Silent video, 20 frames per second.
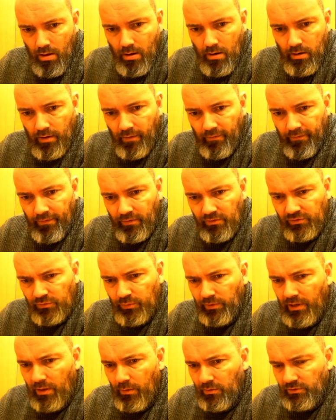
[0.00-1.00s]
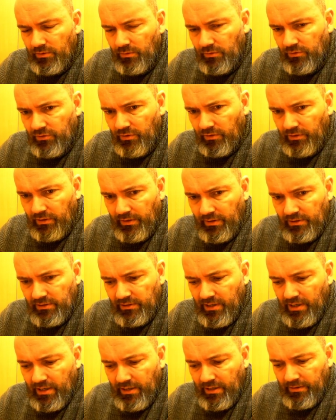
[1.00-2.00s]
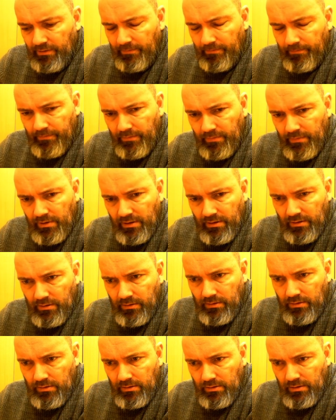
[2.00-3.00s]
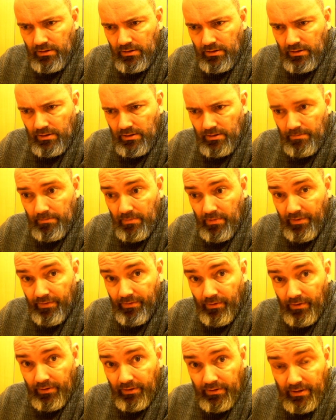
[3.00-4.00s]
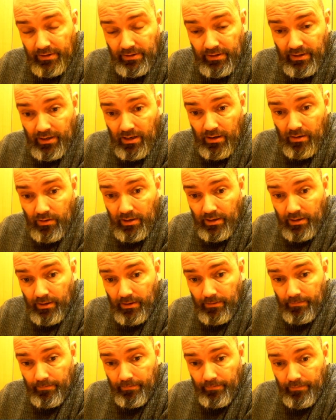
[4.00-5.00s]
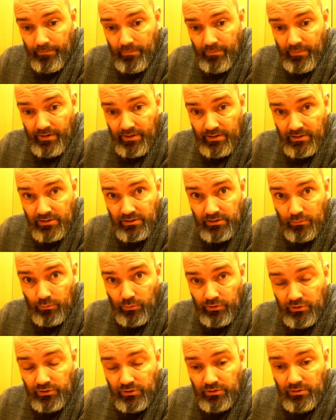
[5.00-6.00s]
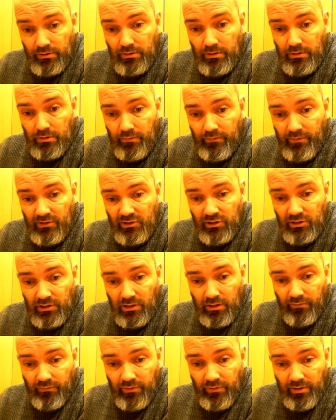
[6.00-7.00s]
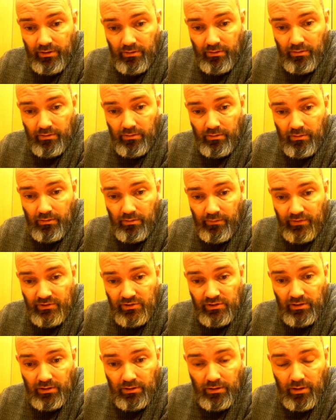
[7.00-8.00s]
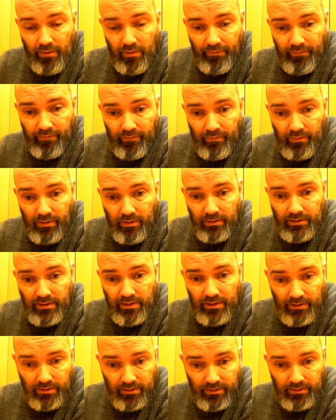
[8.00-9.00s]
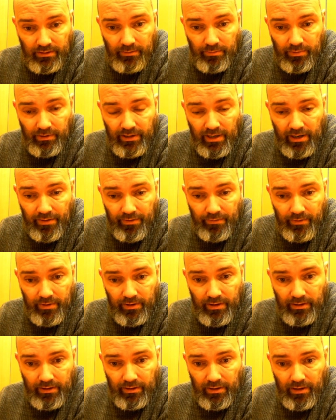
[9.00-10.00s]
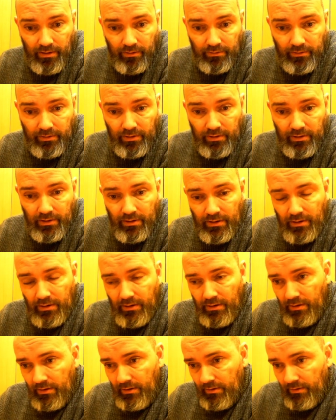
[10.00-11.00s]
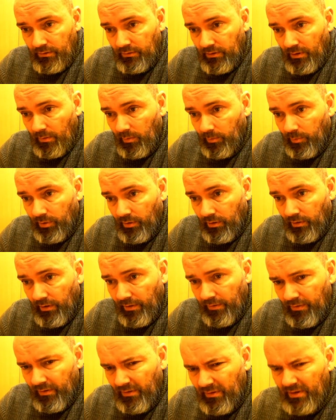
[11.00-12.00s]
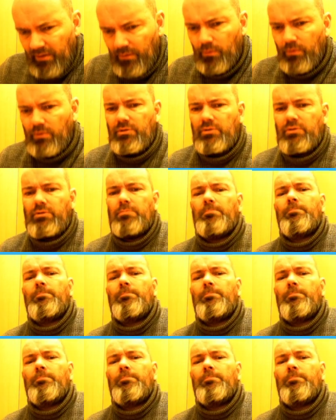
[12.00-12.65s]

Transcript: Now first when I was studying this line, uh, I thought that allowing this, which Wasila, uh, uh, did, he played a3 and allowed the double pawn, I thought that was